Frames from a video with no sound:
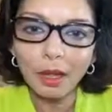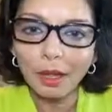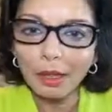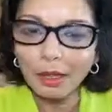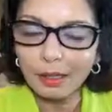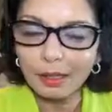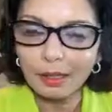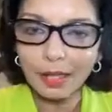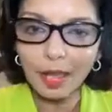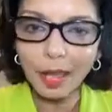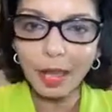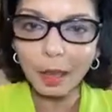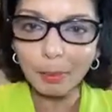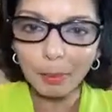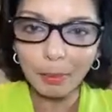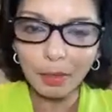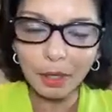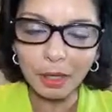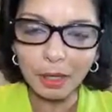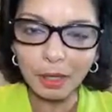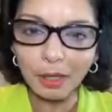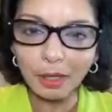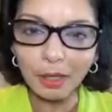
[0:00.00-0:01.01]
He's
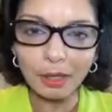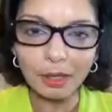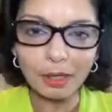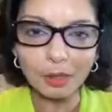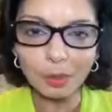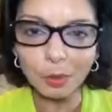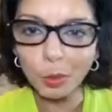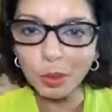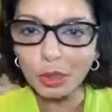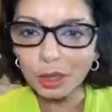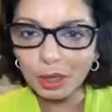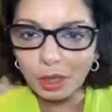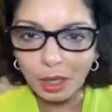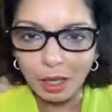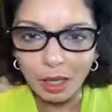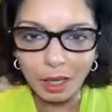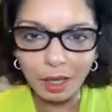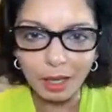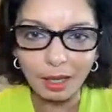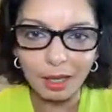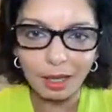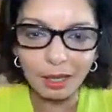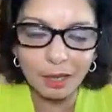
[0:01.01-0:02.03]
happy, he's
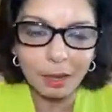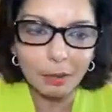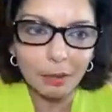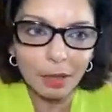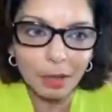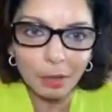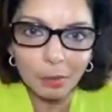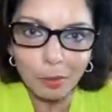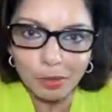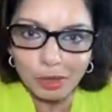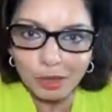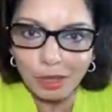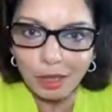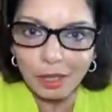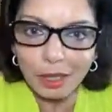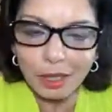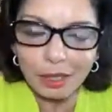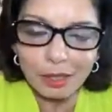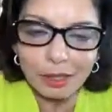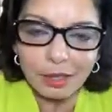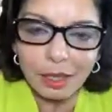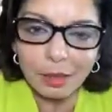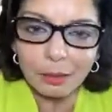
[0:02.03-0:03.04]
whistling. And I'm like, when's the
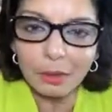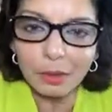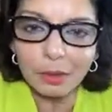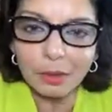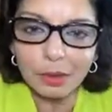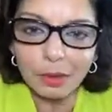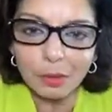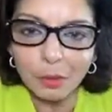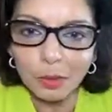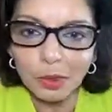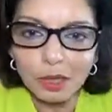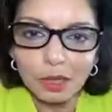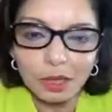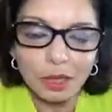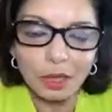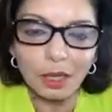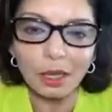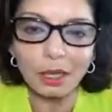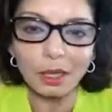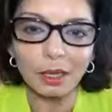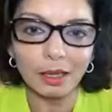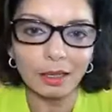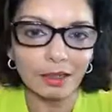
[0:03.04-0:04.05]
last time I was
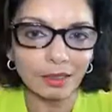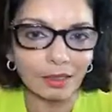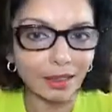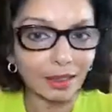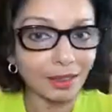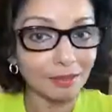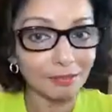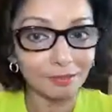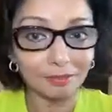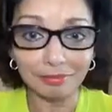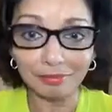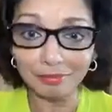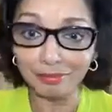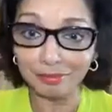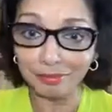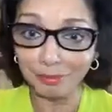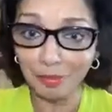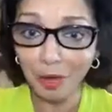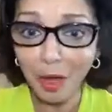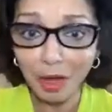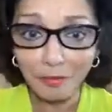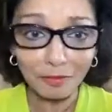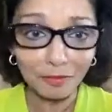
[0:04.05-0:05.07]
whistling? Like,
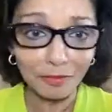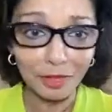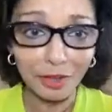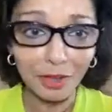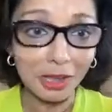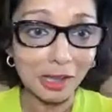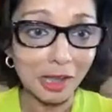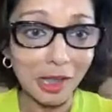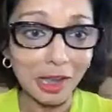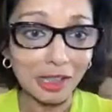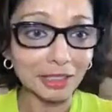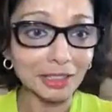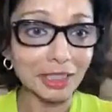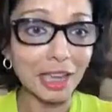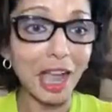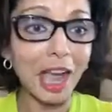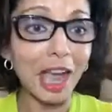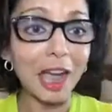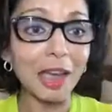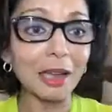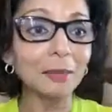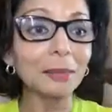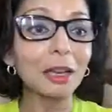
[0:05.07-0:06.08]
not for a long
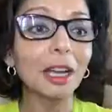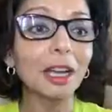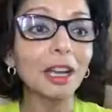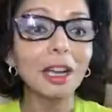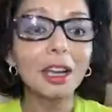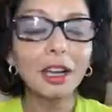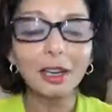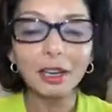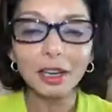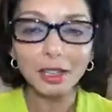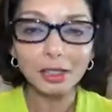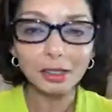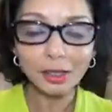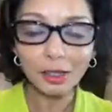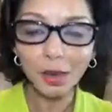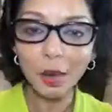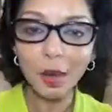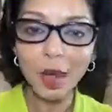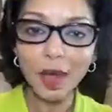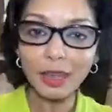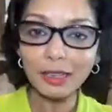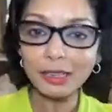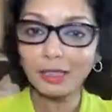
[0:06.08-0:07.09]
time, right?
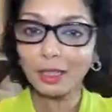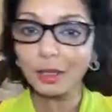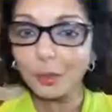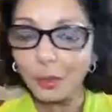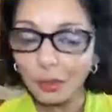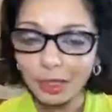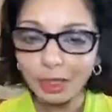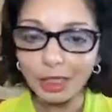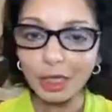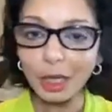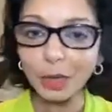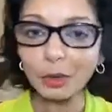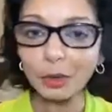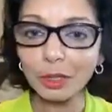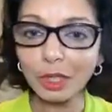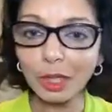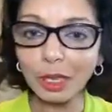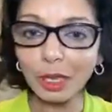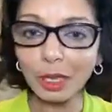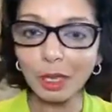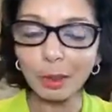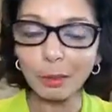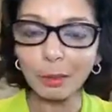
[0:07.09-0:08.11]
So I did reach out to
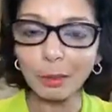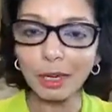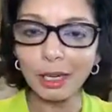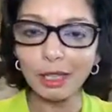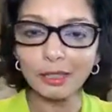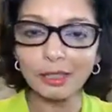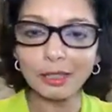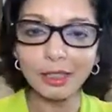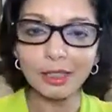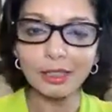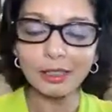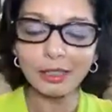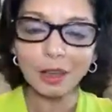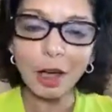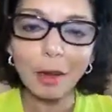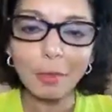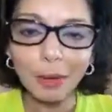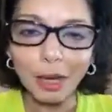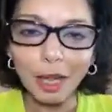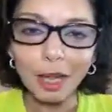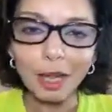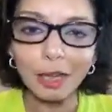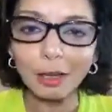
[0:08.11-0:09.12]
him and I said,
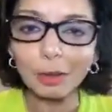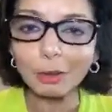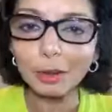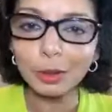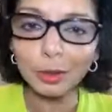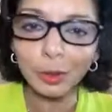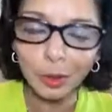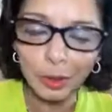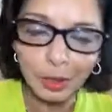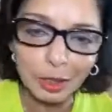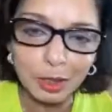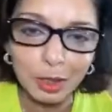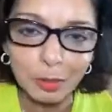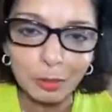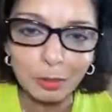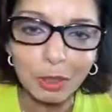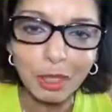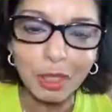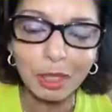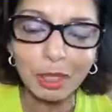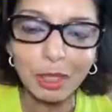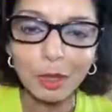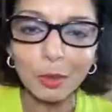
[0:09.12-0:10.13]
Dominic, it was so great to
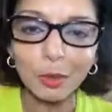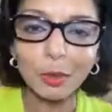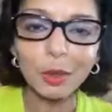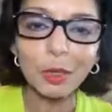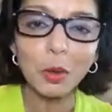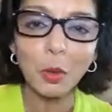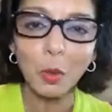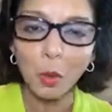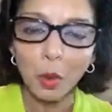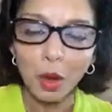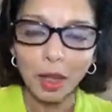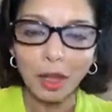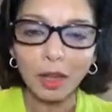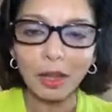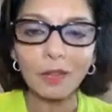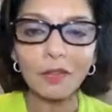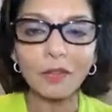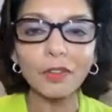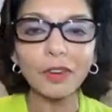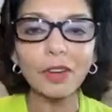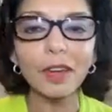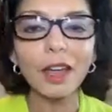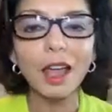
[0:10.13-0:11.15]
meet you and your
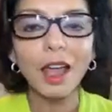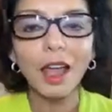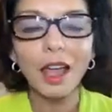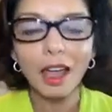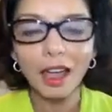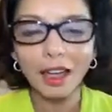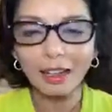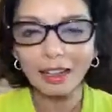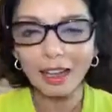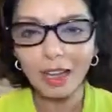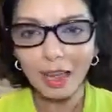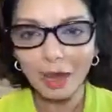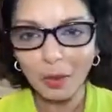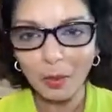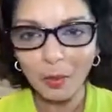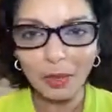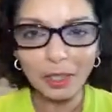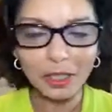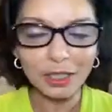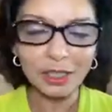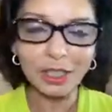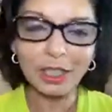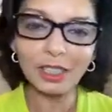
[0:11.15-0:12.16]
wife, and I can't
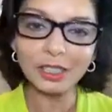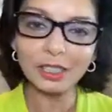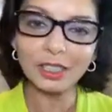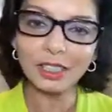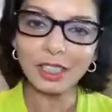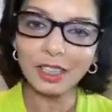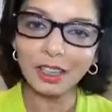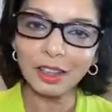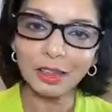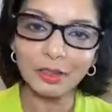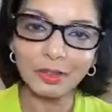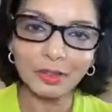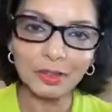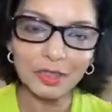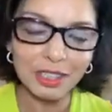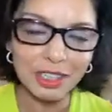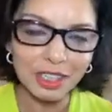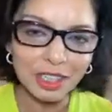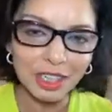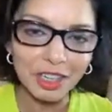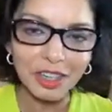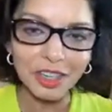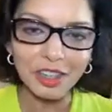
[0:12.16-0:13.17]
wait to get together for
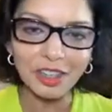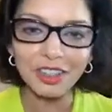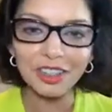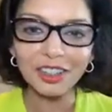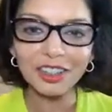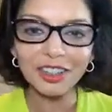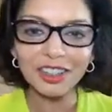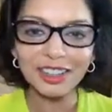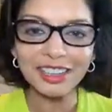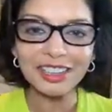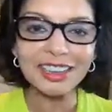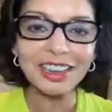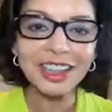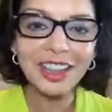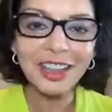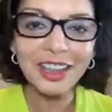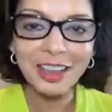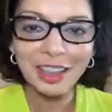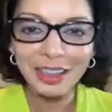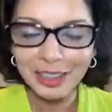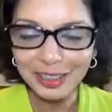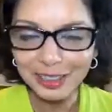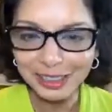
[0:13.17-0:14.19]
dinner and
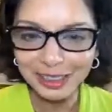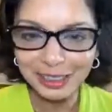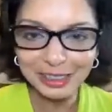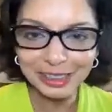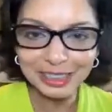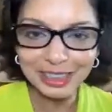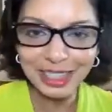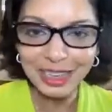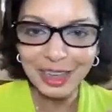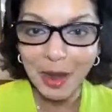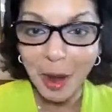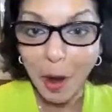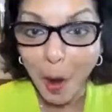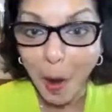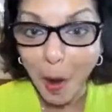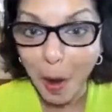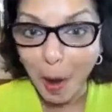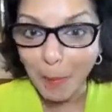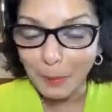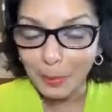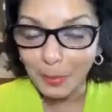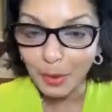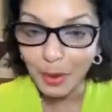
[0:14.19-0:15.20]
hear you sing
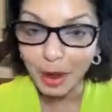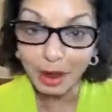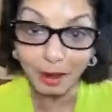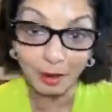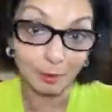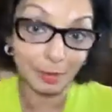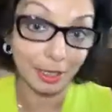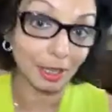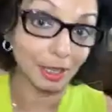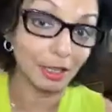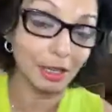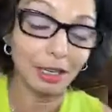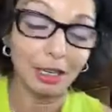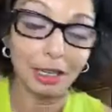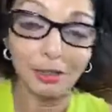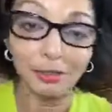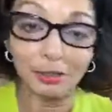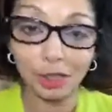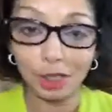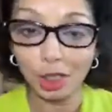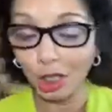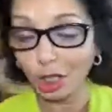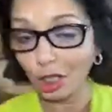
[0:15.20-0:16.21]
opera. Oh my God, he
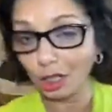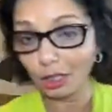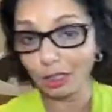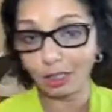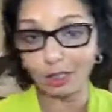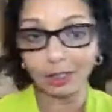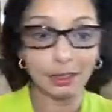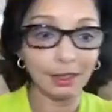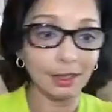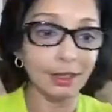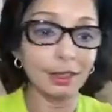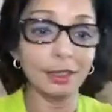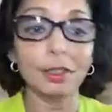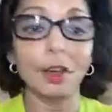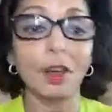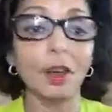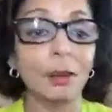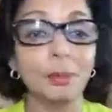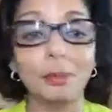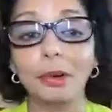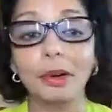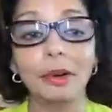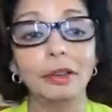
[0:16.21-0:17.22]
loves to cook and he sings
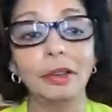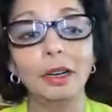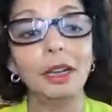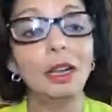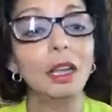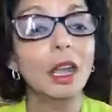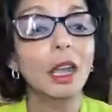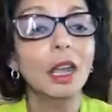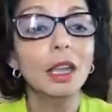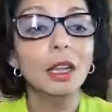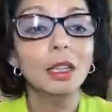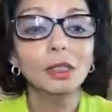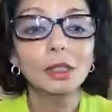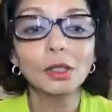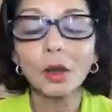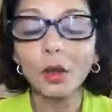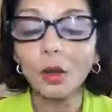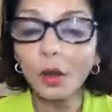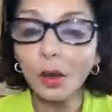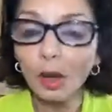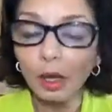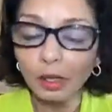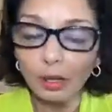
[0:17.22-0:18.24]
opera, right?
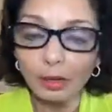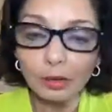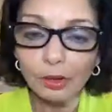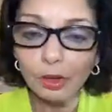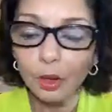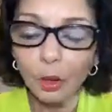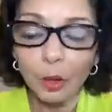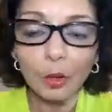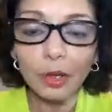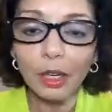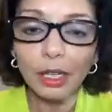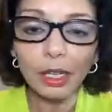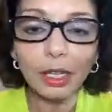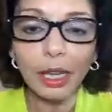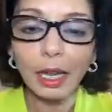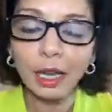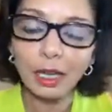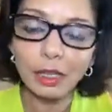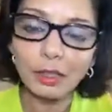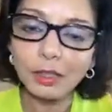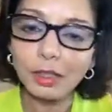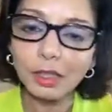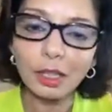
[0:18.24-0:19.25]
So don't
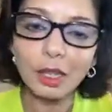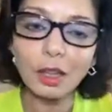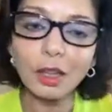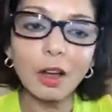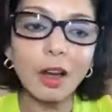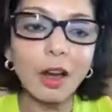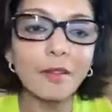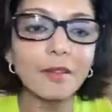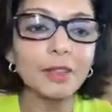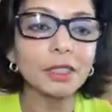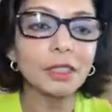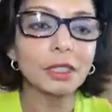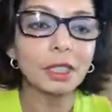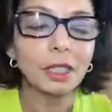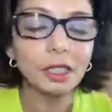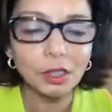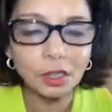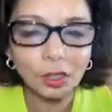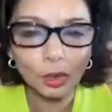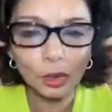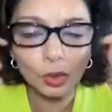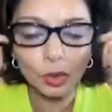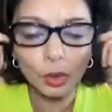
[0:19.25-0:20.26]
engage in the
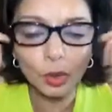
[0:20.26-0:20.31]
conversation.